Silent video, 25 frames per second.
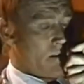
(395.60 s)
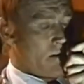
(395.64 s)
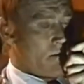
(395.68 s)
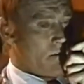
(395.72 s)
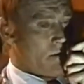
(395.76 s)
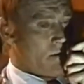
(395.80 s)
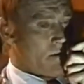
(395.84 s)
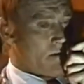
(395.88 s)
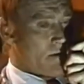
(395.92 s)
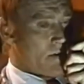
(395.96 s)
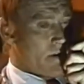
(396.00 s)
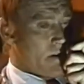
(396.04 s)

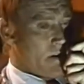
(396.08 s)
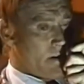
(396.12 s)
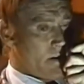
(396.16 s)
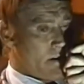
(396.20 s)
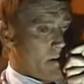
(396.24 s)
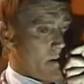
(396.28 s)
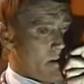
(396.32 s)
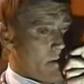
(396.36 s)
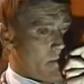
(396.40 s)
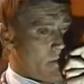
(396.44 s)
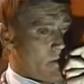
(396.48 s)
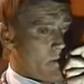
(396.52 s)
But hey,
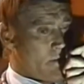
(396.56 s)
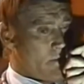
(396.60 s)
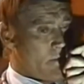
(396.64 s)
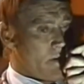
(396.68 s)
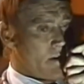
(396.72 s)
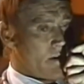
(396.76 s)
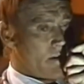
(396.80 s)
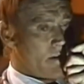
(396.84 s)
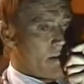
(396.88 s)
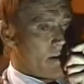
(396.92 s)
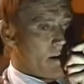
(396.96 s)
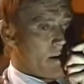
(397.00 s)
enough with
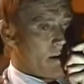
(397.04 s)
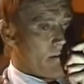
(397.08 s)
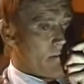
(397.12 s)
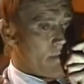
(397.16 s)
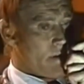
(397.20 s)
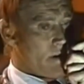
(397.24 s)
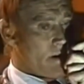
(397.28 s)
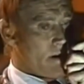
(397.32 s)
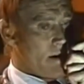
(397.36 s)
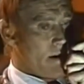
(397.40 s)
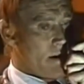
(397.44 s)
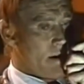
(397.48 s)
the
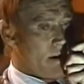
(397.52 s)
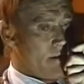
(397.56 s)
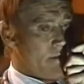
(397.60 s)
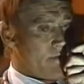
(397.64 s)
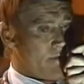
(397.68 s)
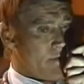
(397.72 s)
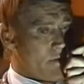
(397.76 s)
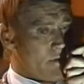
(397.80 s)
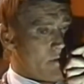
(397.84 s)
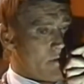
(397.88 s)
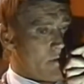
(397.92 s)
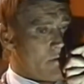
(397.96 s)
passengers.
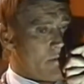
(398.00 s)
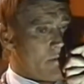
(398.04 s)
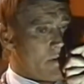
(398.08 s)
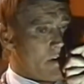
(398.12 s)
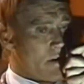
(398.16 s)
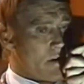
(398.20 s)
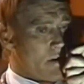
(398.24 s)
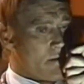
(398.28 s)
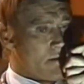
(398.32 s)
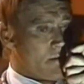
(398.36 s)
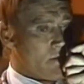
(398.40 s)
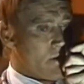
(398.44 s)
Let's
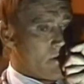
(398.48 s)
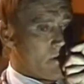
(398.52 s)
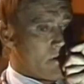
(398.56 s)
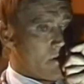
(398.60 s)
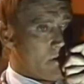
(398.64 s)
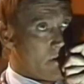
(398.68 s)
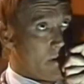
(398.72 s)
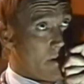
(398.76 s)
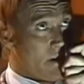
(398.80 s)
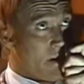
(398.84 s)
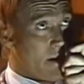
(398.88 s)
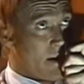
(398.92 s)
meet the
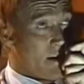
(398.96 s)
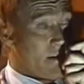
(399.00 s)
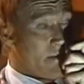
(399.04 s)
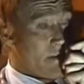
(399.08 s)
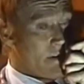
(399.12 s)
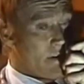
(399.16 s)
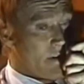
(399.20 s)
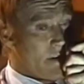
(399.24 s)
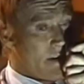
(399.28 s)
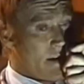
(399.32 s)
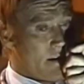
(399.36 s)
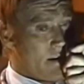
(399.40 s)
pilot, played
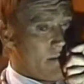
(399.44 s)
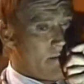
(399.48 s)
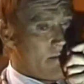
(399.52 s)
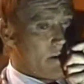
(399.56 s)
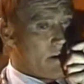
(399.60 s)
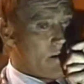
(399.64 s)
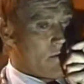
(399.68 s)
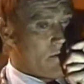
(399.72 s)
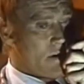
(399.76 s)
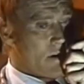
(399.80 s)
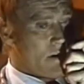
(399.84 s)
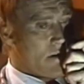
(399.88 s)
by
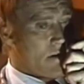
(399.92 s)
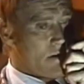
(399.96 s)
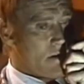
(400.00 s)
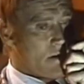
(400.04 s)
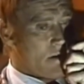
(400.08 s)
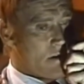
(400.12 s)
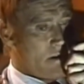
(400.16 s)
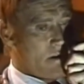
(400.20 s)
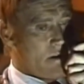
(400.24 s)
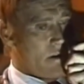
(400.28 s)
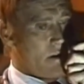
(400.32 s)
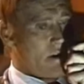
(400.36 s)
Chuck
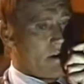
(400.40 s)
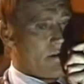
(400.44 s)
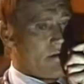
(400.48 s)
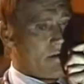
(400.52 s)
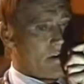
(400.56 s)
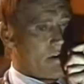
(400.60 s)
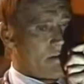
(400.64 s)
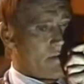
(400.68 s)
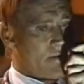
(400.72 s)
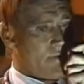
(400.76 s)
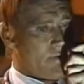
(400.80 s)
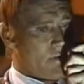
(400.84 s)
Connors,
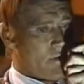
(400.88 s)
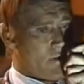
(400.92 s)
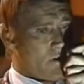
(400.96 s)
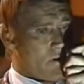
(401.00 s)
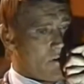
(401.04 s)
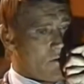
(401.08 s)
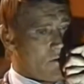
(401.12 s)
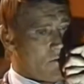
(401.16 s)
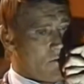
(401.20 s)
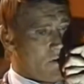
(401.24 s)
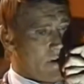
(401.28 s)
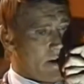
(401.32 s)
the
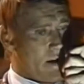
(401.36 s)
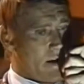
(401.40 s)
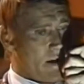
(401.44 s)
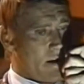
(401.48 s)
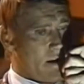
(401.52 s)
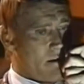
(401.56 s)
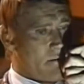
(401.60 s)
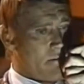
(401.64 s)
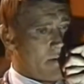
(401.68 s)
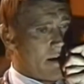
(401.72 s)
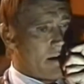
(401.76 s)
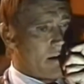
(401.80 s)
manliest
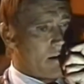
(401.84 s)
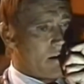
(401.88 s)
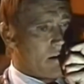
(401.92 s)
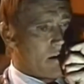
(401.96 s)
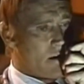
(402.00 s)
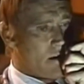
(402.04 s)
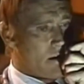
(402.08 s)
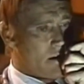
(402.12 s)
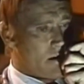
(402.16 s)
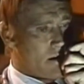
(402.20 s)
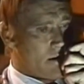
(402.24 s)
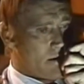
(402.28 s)
man to
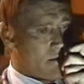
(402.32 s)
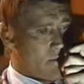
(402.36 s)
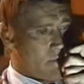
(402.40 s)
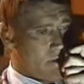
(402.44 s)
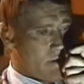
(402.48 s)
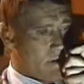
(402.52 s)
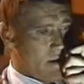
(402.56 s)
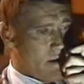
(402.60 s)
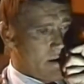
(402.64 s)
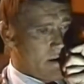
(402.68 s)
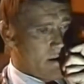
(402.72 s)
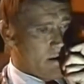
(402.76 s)
ever
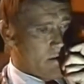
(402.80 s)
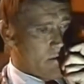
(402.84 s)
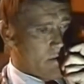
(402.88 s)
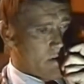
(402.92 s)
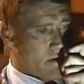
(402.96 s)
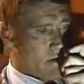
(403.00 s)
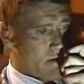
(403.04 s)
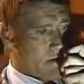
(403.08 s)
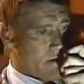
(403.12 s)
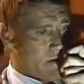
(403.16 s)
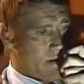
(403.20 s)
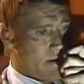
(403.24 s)
manly his
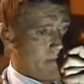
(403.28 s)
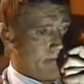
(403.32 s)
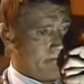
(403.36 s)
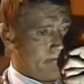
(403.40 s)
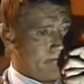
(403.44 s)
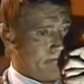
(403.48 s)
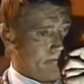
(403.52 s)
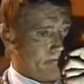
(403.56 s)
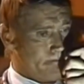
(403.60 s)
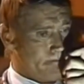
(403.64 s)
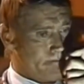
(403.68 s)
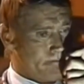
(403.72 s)
man
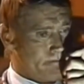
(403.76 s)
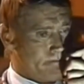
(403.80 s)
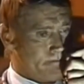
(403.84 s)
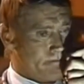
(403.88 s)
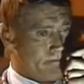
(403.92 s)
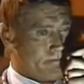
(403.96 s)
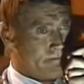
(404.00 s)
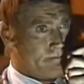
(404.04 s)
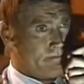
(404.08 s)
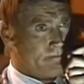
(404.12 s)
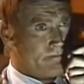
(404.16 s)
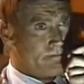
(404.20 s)
on
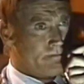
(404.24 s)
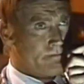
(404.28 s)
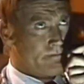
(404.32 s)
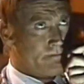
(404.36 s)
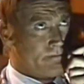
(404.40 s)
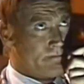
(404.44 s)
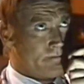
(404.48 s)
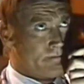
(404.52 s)
TV.